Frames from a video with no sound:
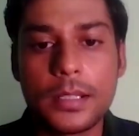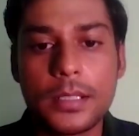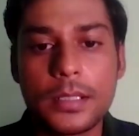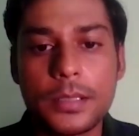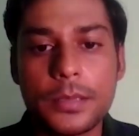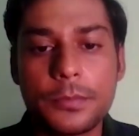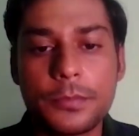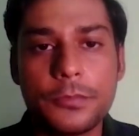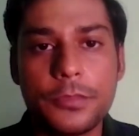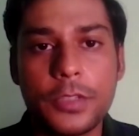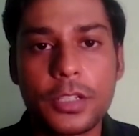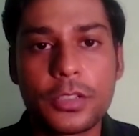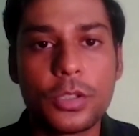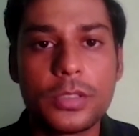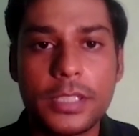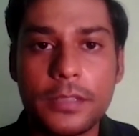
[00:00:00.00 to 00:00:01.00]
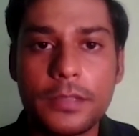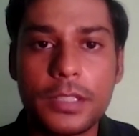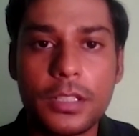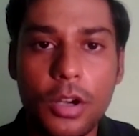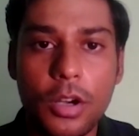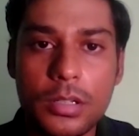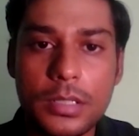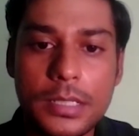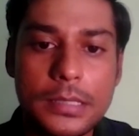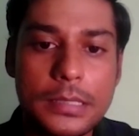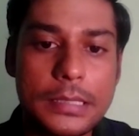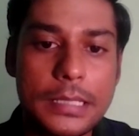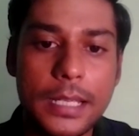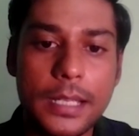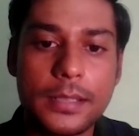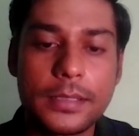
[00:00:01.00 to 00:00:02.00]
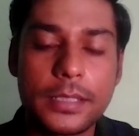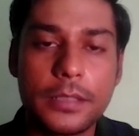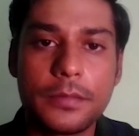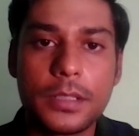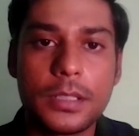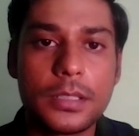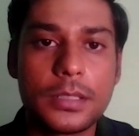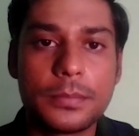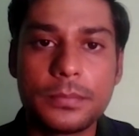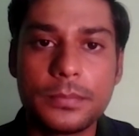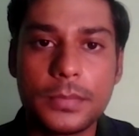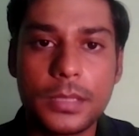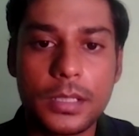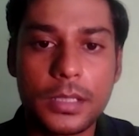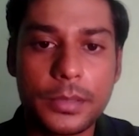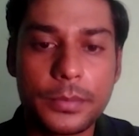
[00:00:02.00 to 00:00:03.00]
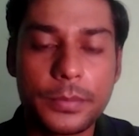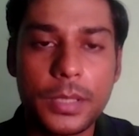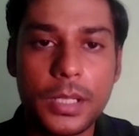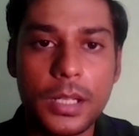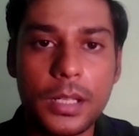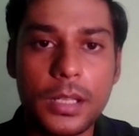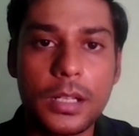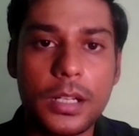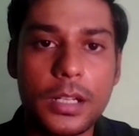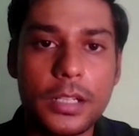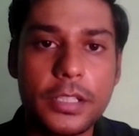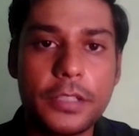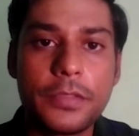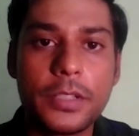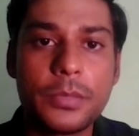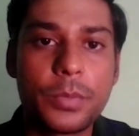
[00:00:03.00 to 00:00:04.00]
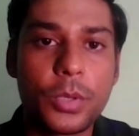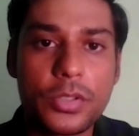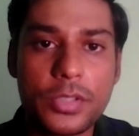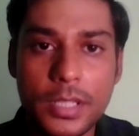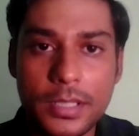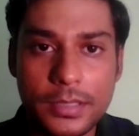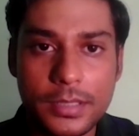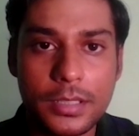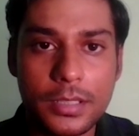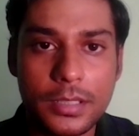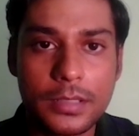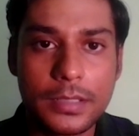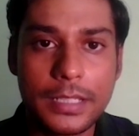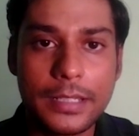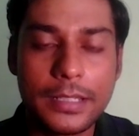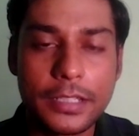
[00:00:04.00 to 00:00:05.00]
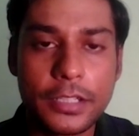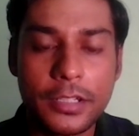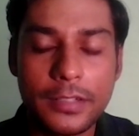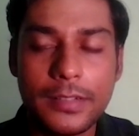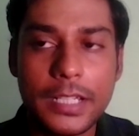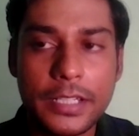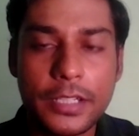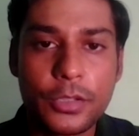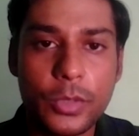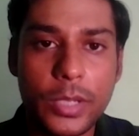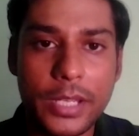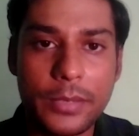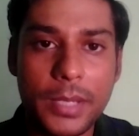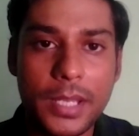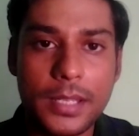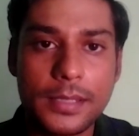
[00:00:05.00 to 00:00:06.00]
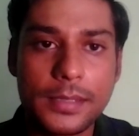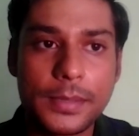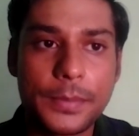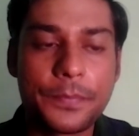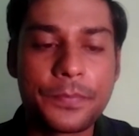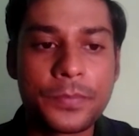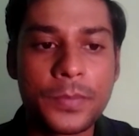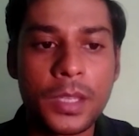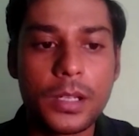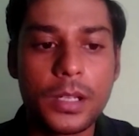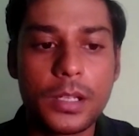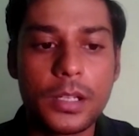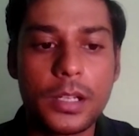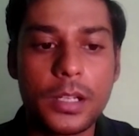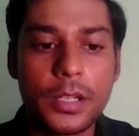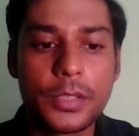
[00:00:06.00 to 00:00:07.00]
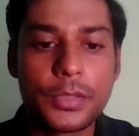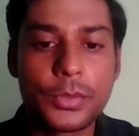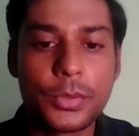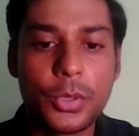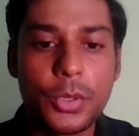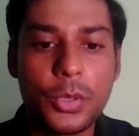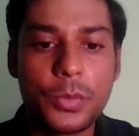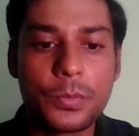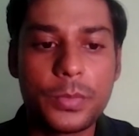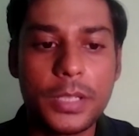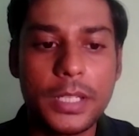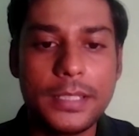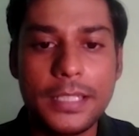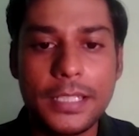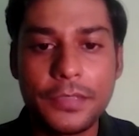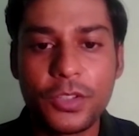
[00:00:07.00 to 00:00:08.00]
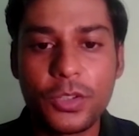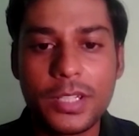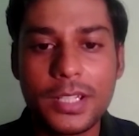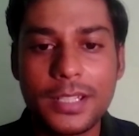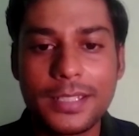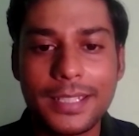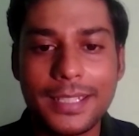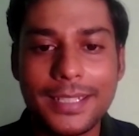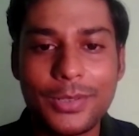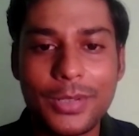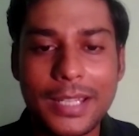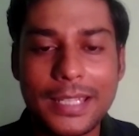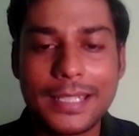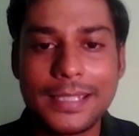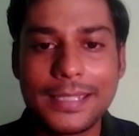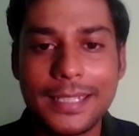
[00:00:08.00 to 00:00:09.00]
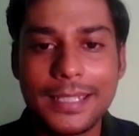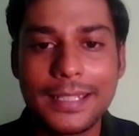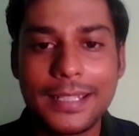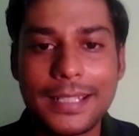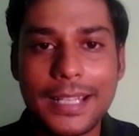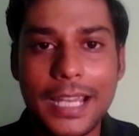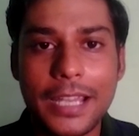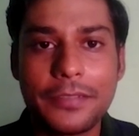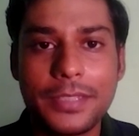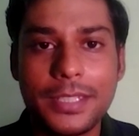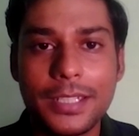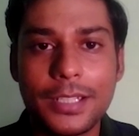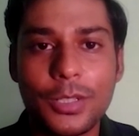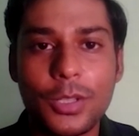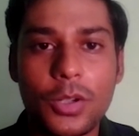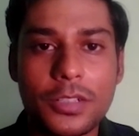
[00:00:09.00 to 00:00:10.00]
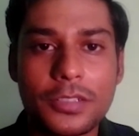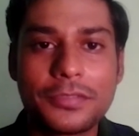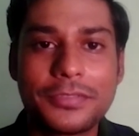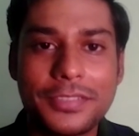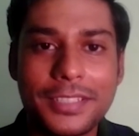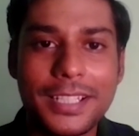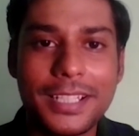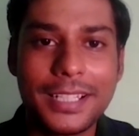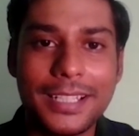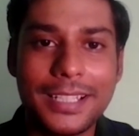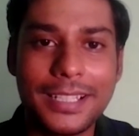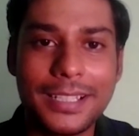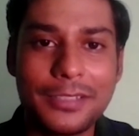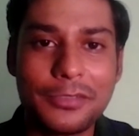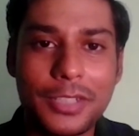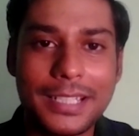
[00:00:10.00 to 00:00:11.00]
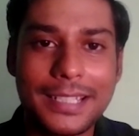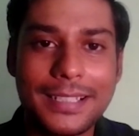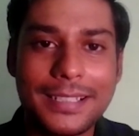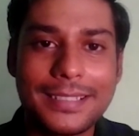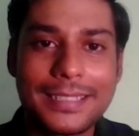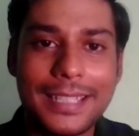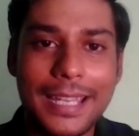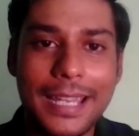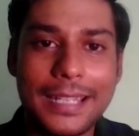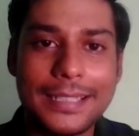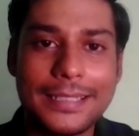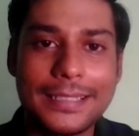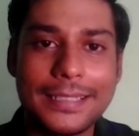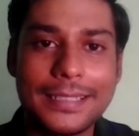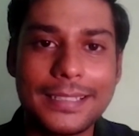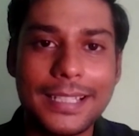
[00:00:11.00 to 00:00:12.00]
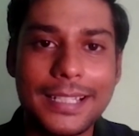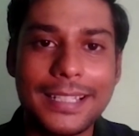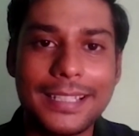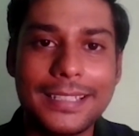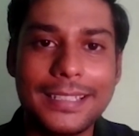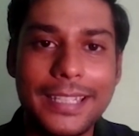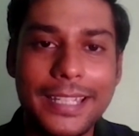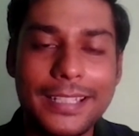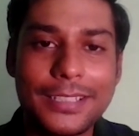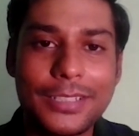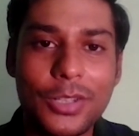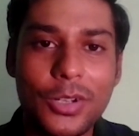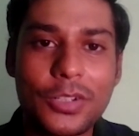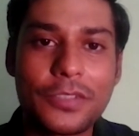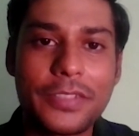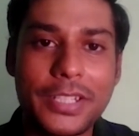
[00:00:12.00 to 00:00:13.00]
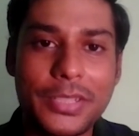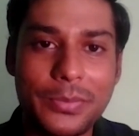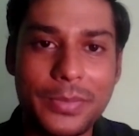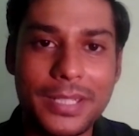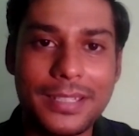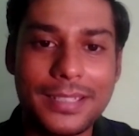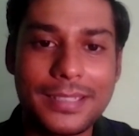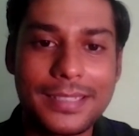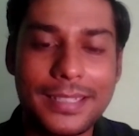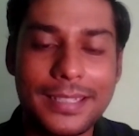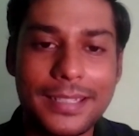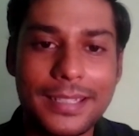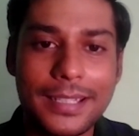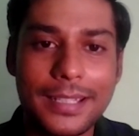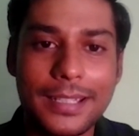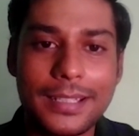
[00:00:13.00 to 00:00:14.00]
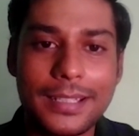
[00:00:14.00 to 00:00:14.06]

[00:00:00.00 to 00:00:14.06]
and worked on several audits and several different projects related to MIS. So in these 4 years, I can say that I have seen a lot of verticals and gained a lot of experience.